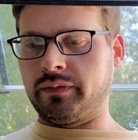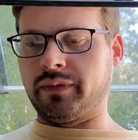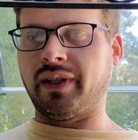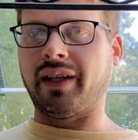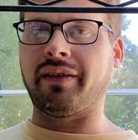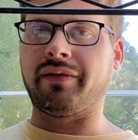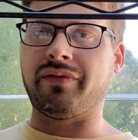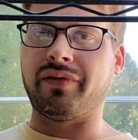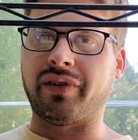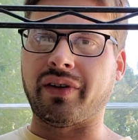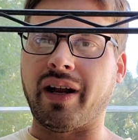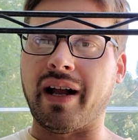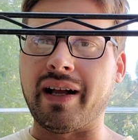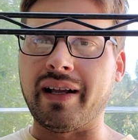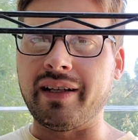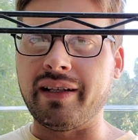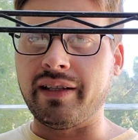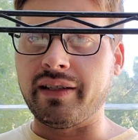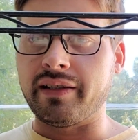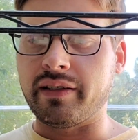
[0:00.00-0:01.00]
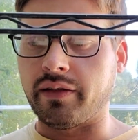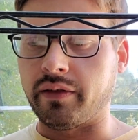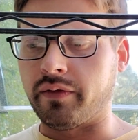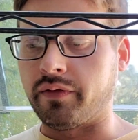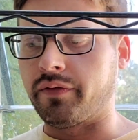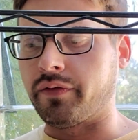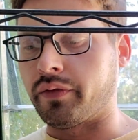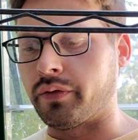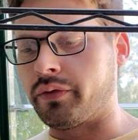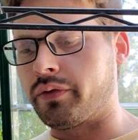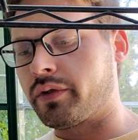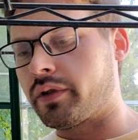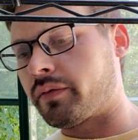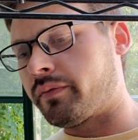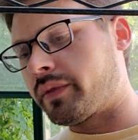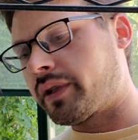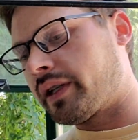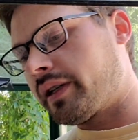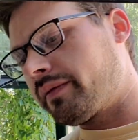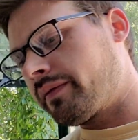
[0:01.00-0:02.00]
like variety until it fruits
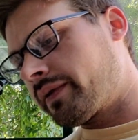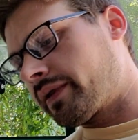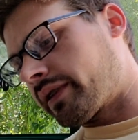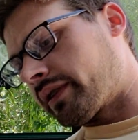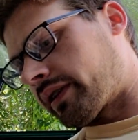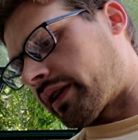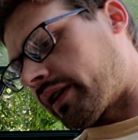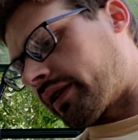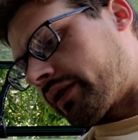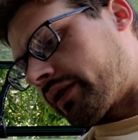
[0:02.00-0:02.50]
sometimes, because I